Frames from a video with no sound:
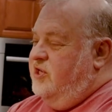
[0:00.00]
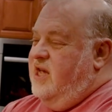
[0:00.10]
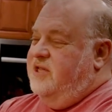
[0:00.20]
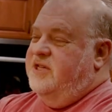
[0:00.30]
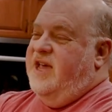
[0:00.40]

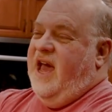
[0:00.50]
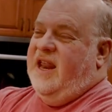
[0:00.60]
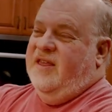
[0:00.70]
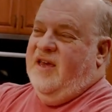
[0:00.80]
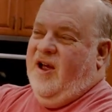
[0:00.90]
see it's
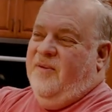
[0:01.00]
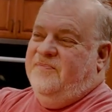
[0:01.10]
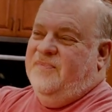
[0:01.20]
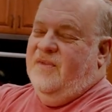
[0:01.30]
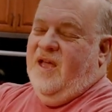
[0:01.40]
getting there.
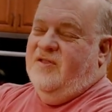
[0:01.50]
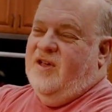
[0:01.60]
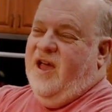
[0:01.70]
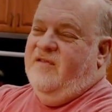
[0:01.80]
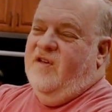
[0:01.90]
It's
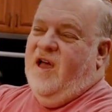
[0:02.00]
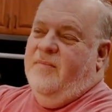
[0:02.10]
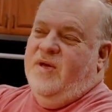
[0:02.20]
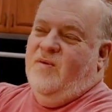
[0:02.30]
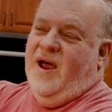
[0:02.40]
kind of
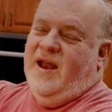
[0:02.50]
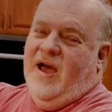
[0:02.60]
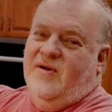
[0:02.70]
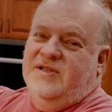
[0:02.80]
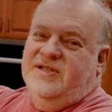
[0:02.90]
gummy right
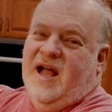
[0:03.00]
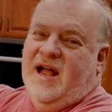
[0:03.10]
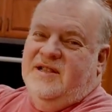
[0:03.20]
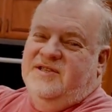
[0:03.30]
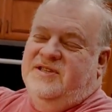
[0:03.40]
now. It's
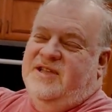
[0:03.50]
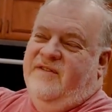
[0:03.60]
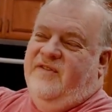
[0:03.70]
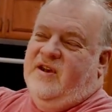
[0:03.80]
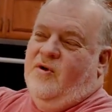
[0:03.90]
not
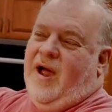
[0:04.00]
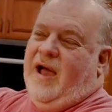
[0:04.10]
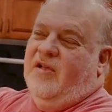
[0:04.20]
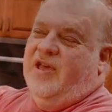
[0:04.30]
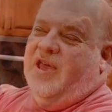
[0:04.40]
stiff and
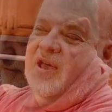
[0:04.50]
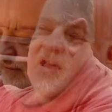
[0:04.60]
crackly.